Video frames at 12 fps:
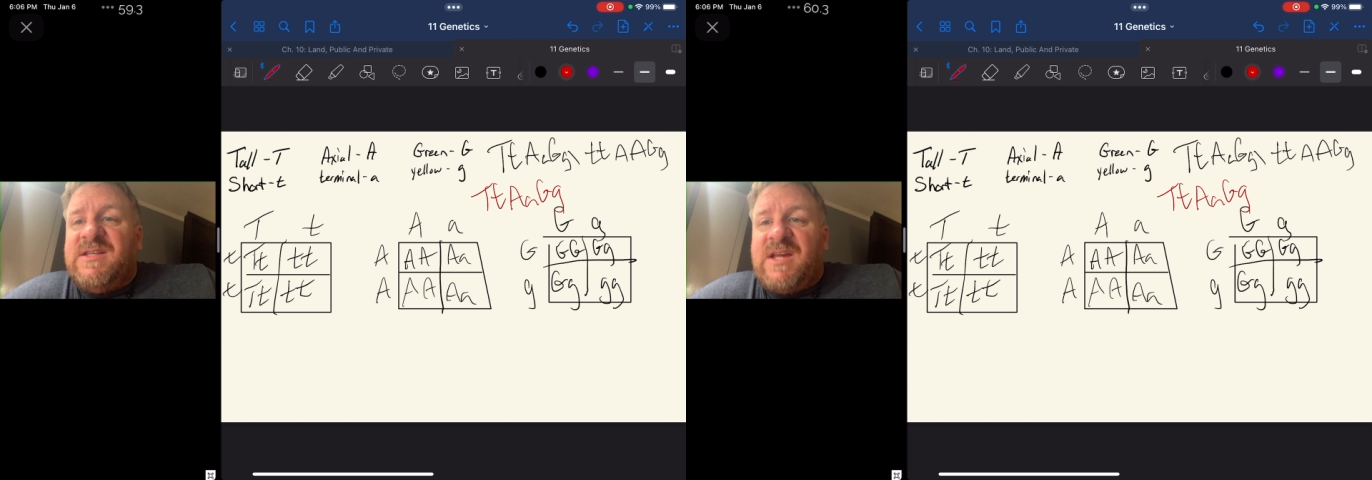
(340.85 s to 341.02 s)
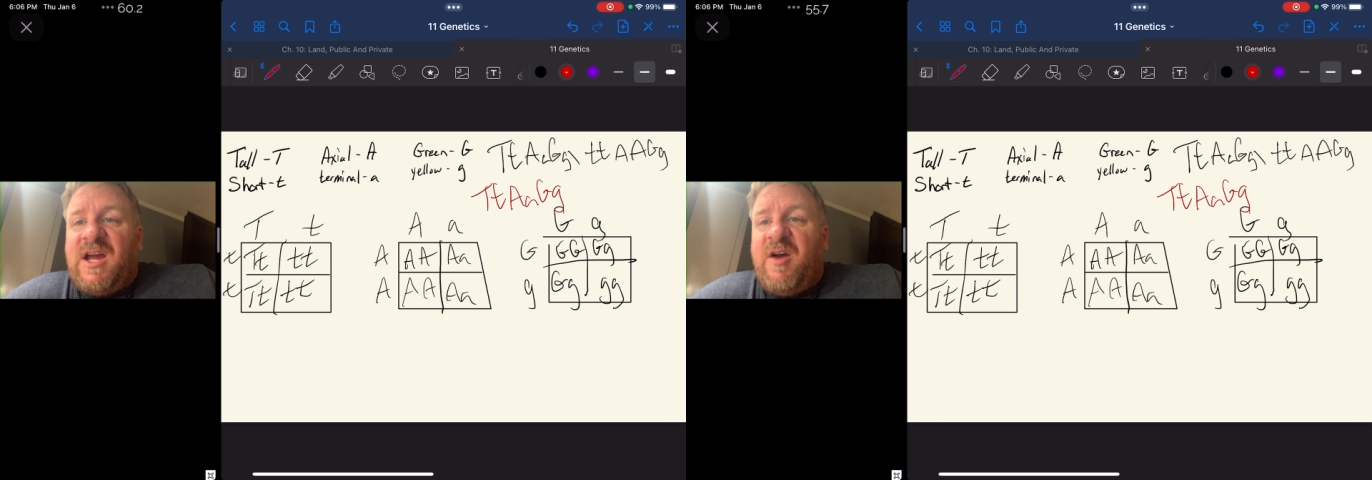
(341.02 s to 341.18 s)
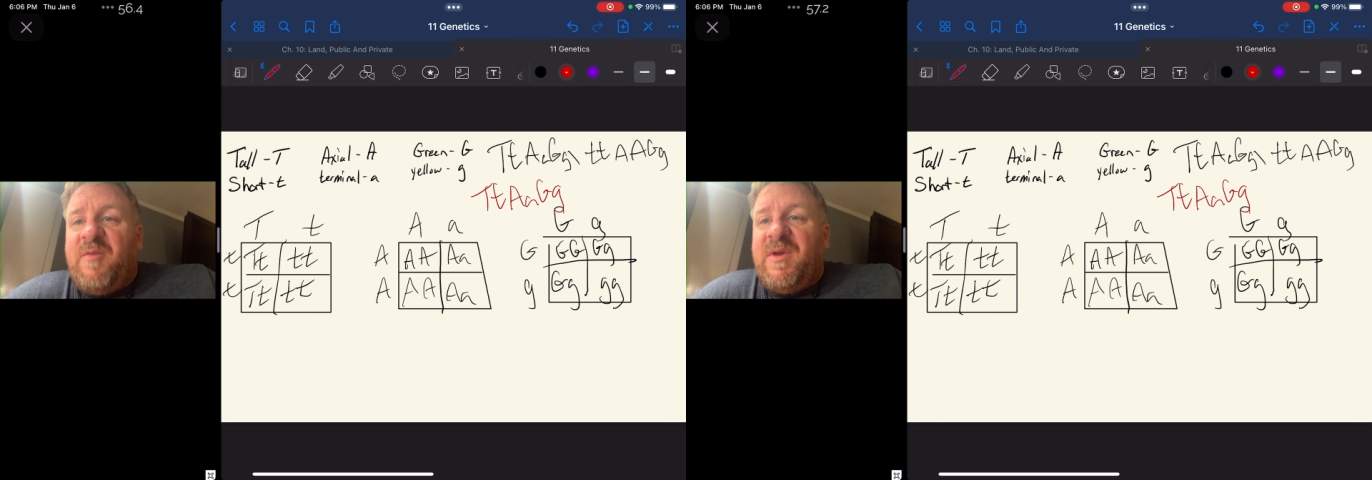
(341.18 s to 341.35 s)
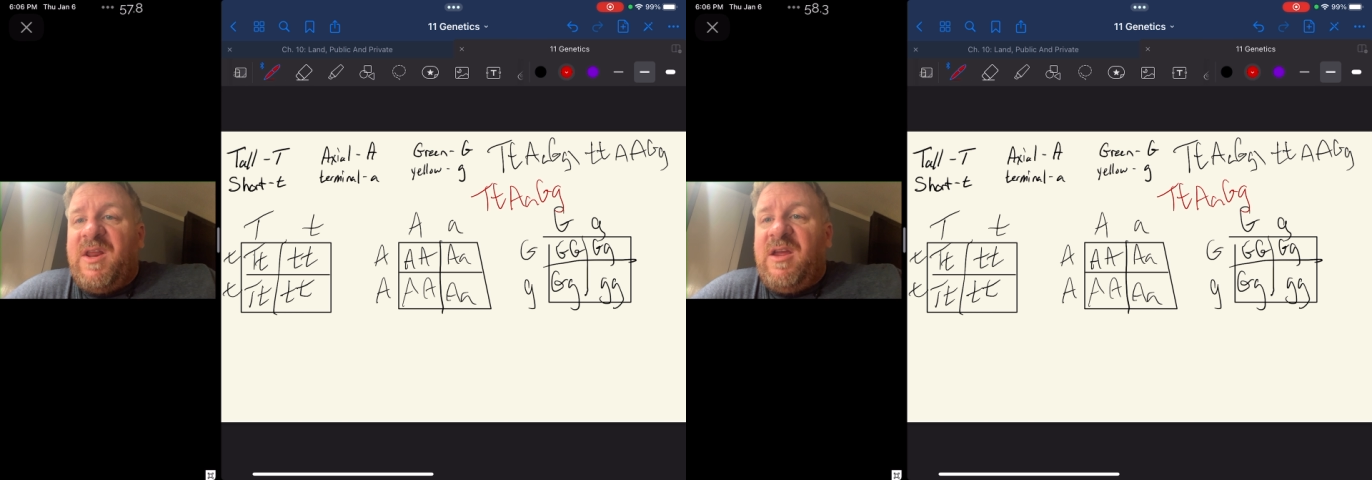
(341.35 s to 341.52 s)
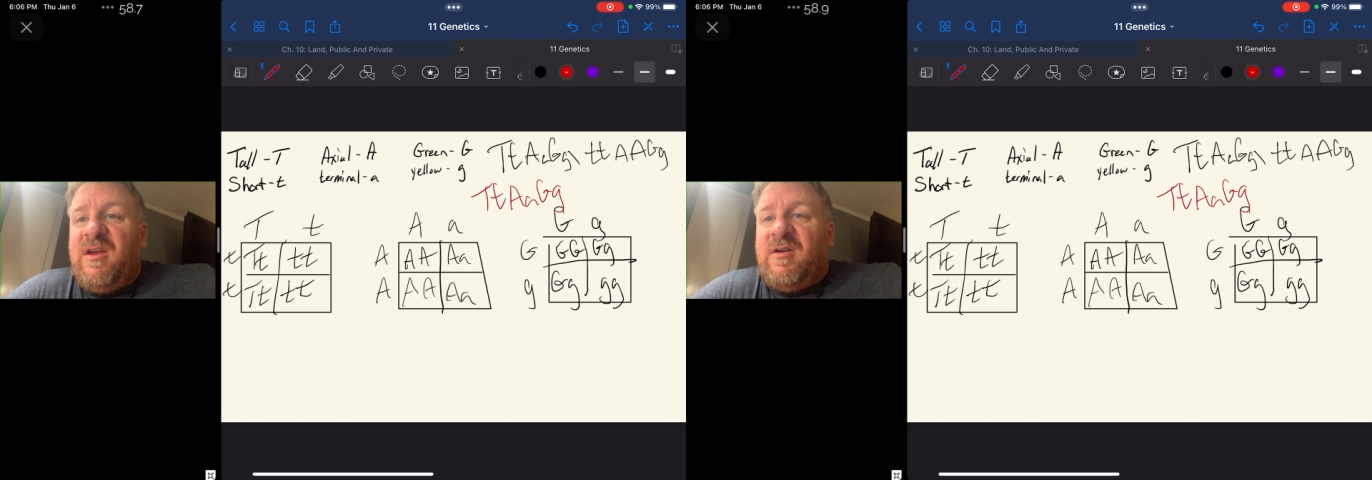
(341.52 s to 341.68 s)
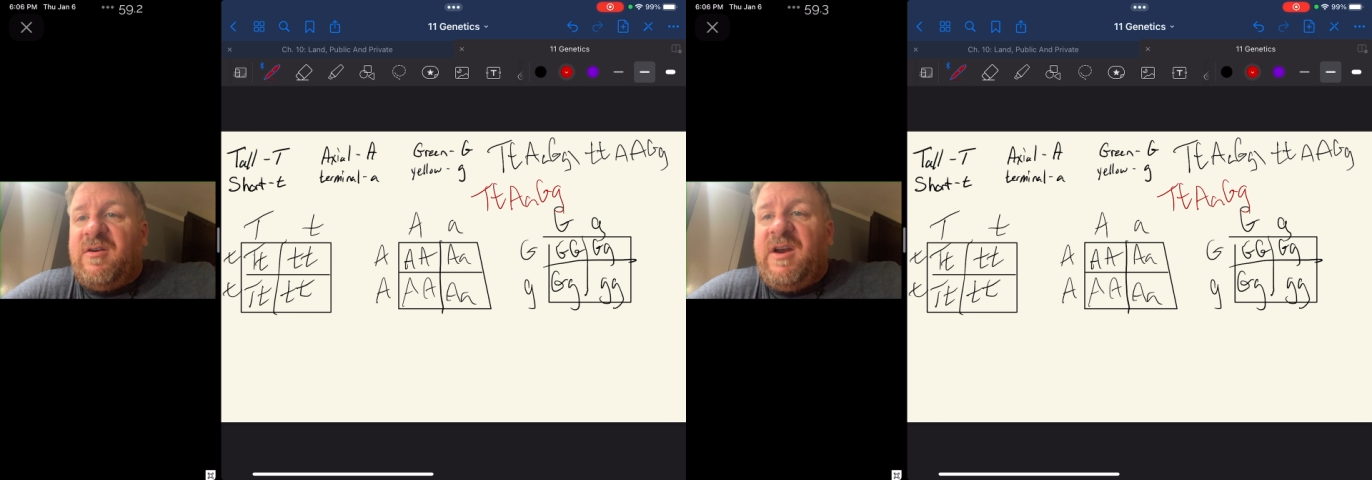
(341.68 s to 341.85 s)
How many
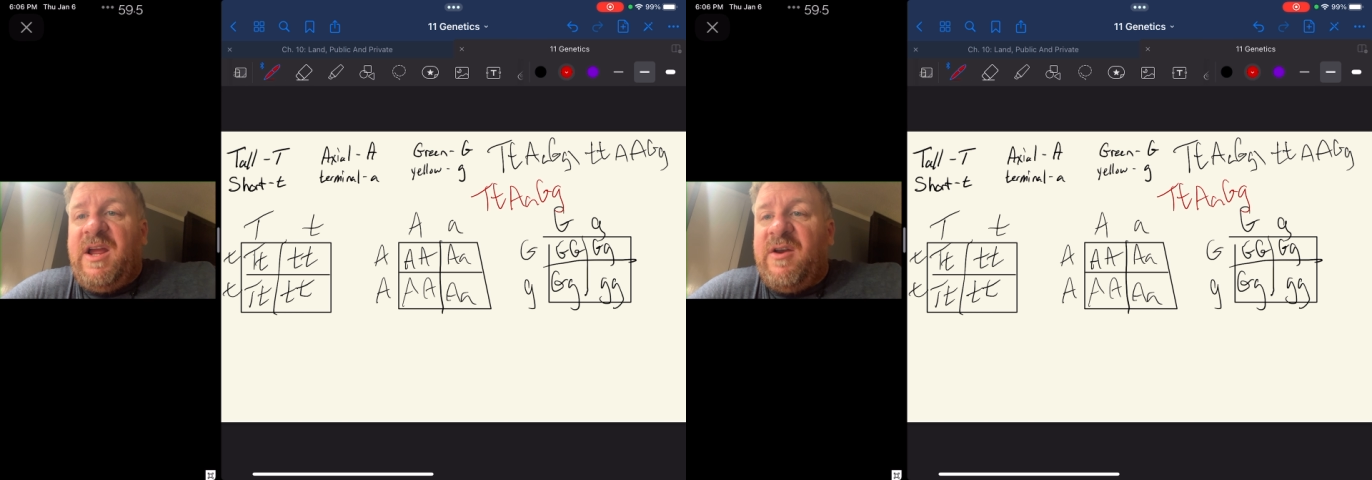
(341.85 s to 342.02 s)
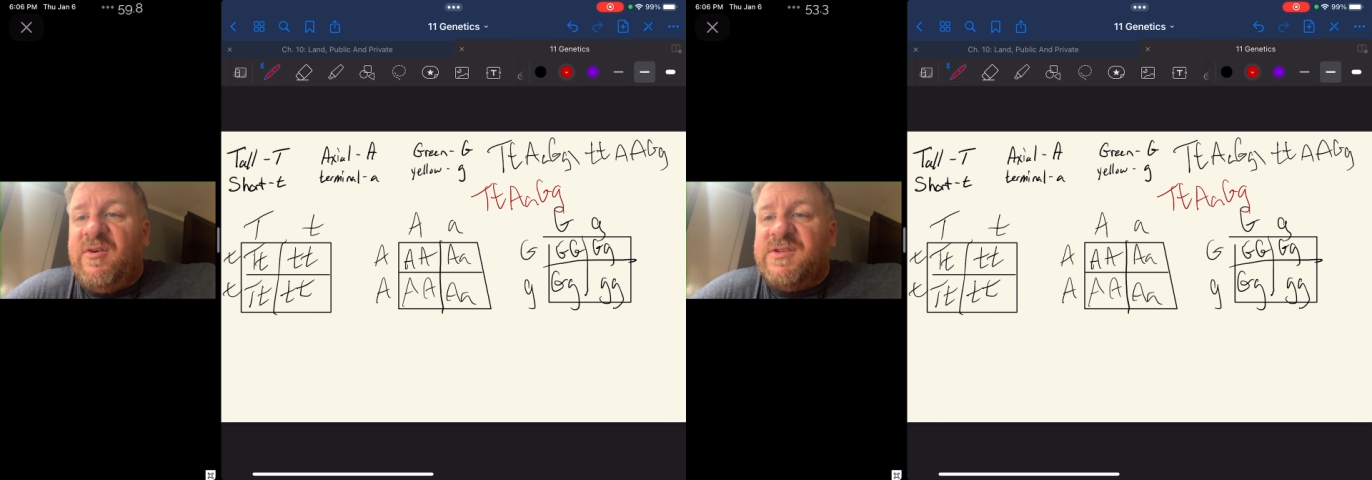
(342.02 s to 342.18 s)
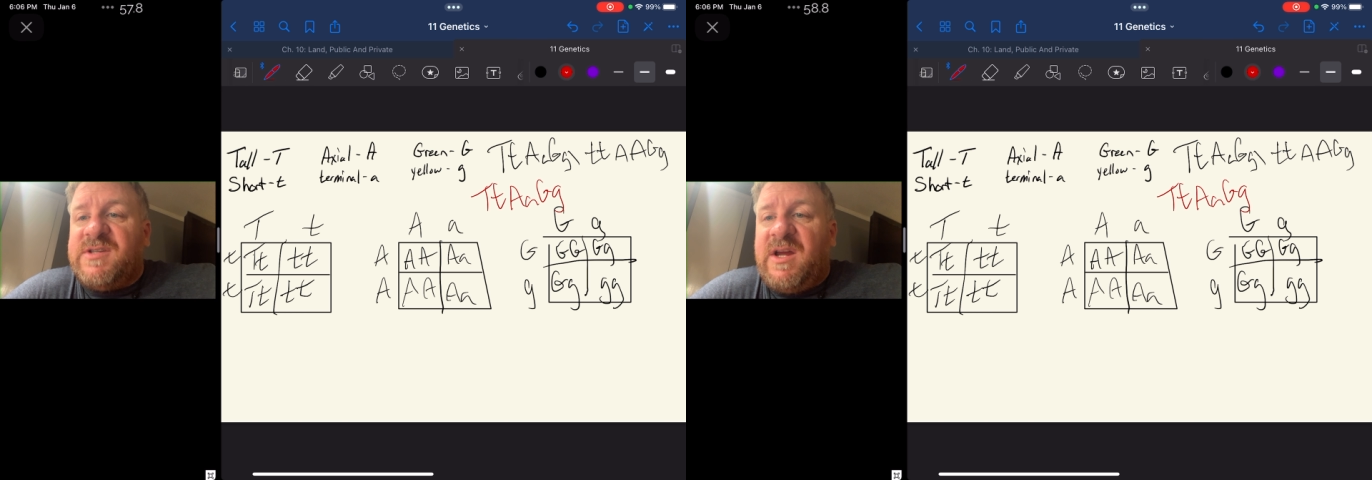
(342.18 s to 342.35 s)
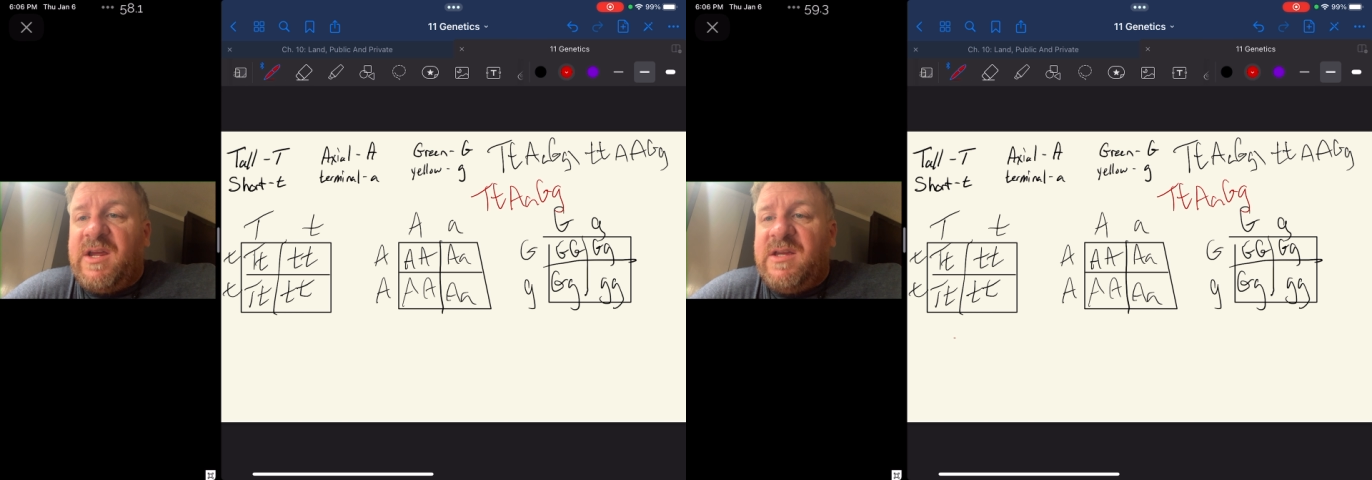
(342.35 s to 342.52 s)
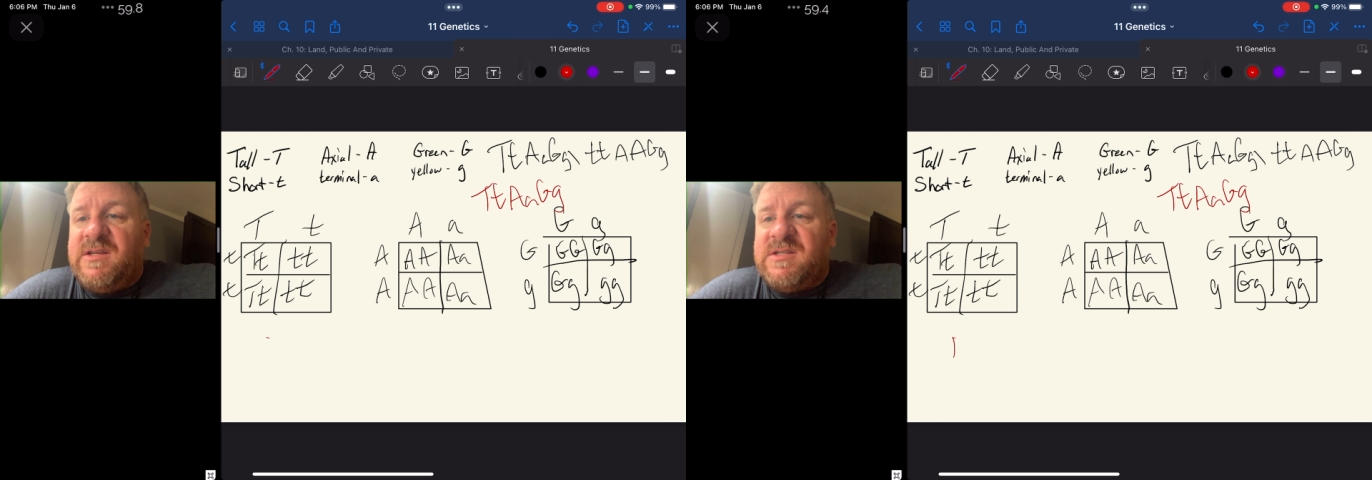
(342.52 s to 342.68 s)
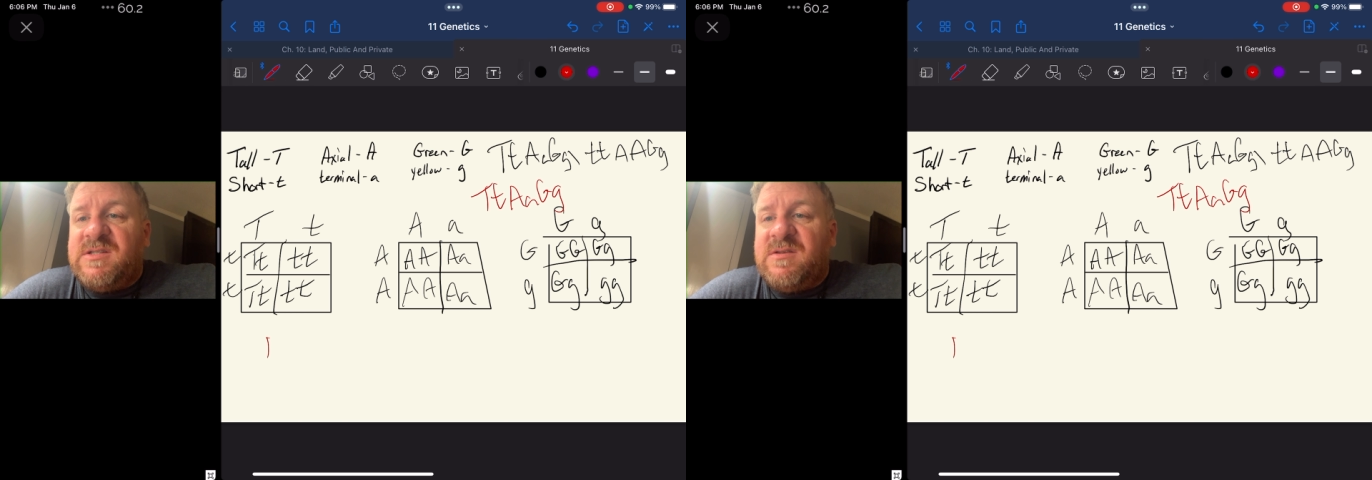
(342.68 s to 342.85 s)
are
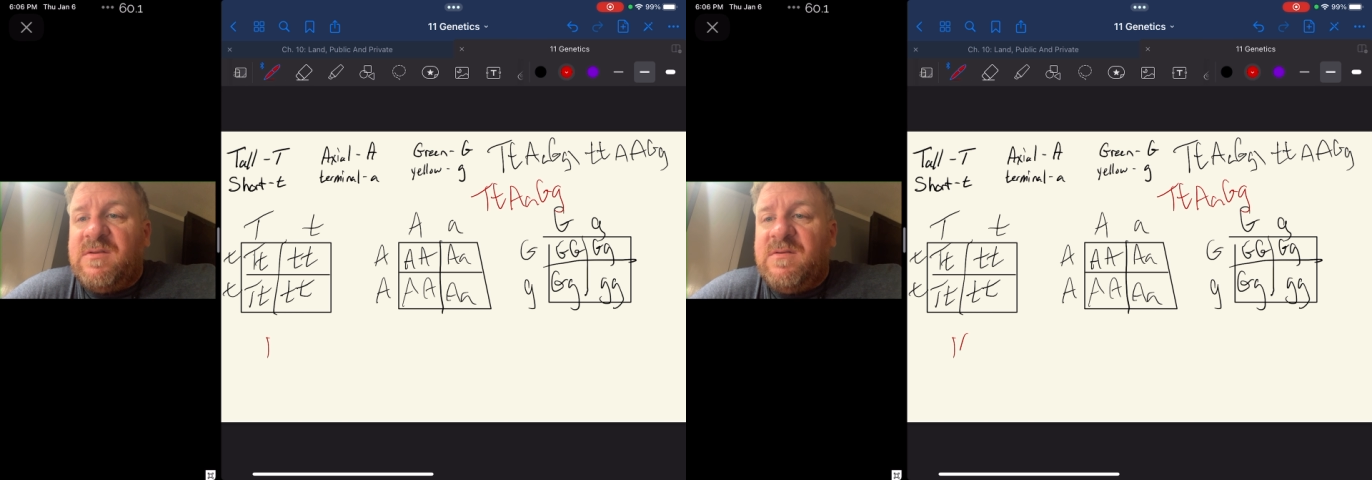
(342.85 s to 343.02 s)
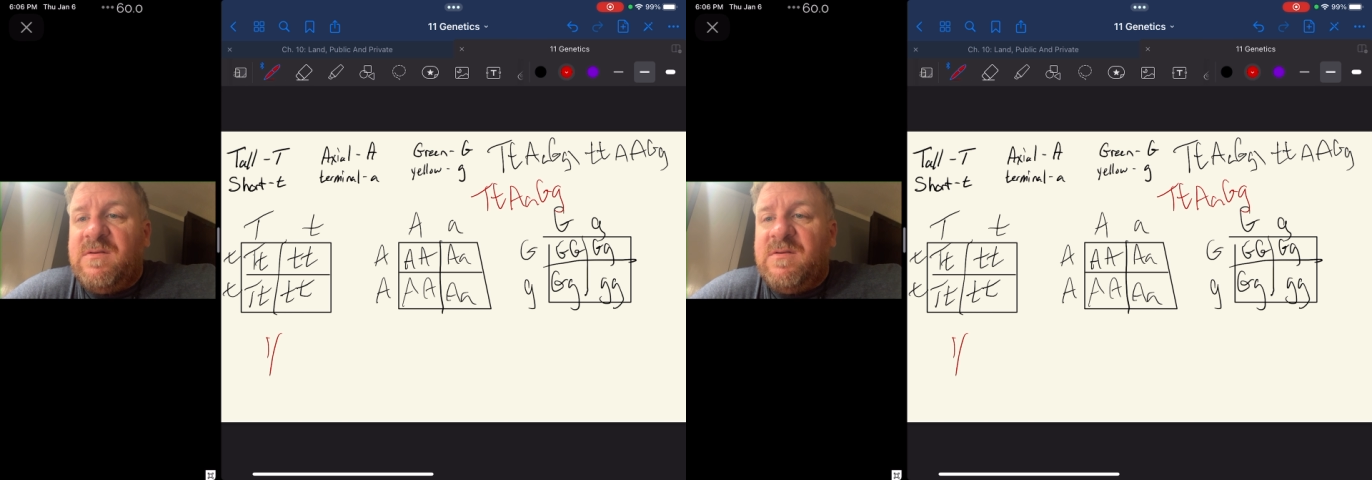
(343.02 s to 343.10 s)
heterozygous?